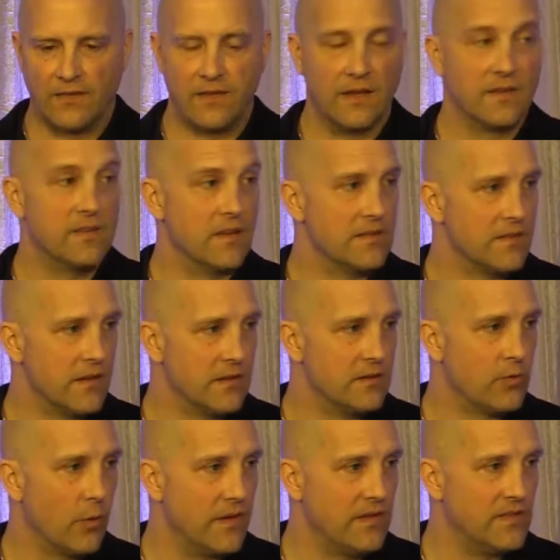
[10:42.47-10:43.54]
existing
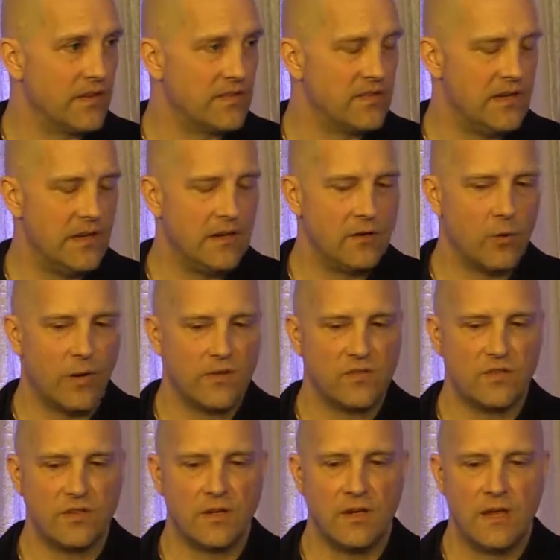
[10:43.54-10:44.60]
2016
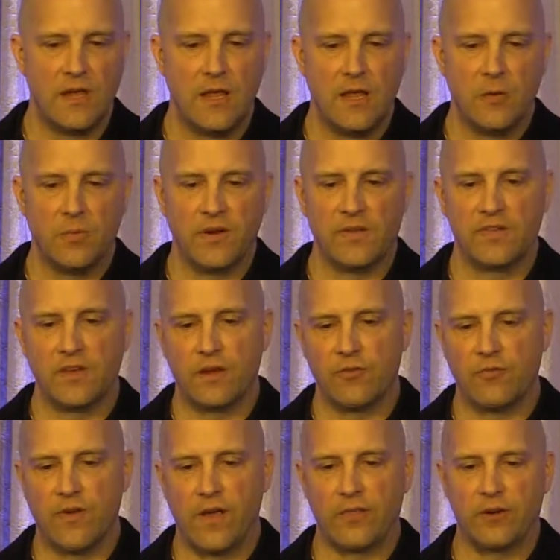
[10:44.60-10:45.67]
question, but instead
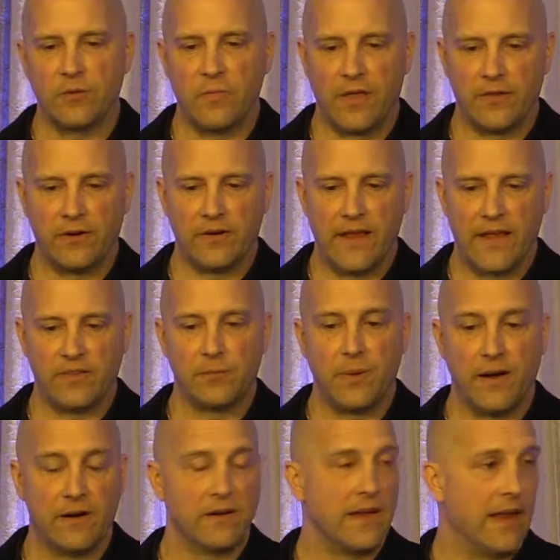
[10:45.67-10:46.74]
of father and mother, it has
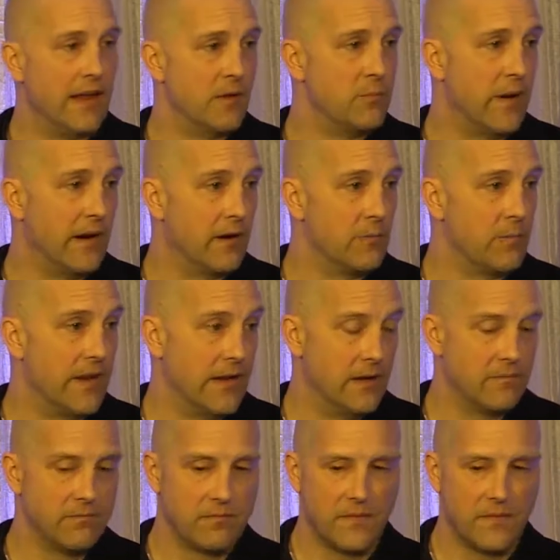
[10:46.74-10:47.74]
parent A and parent B.